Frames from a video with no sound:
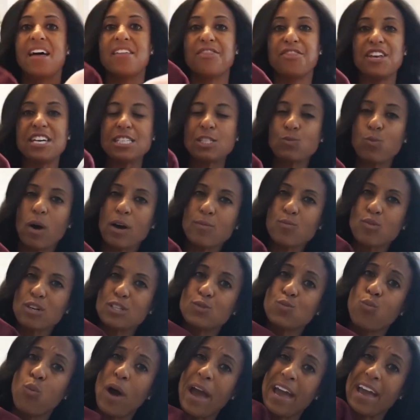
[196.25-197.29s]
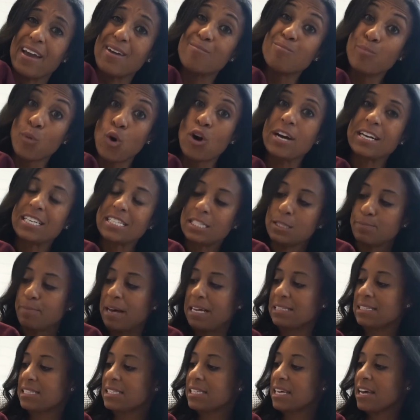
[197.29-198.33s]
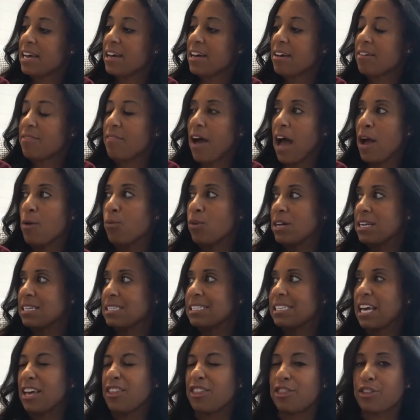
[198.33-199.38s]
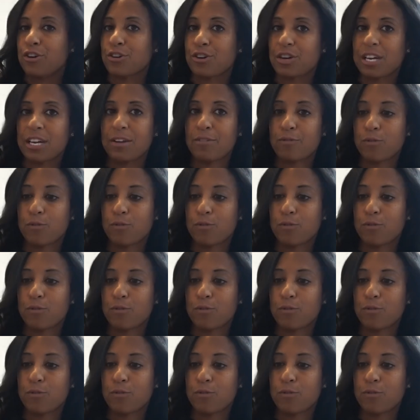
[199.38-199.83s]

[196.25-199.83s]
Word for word: This one was way more expensive. I want to say $30,